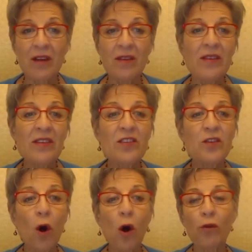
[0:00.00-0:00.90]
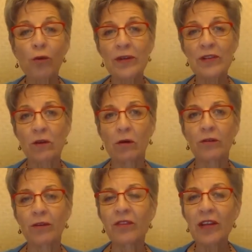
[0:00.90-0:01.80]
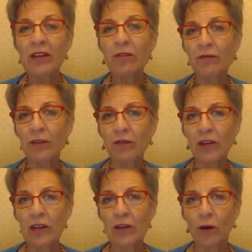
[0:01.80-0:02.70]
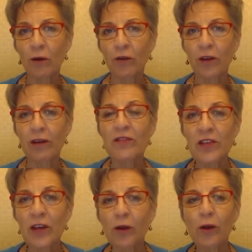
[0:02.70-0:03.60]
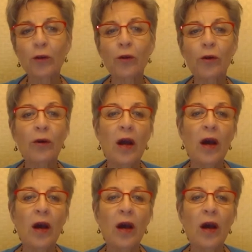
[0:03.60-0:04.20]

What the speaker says: This is all the result of 10 to 15 years of cellular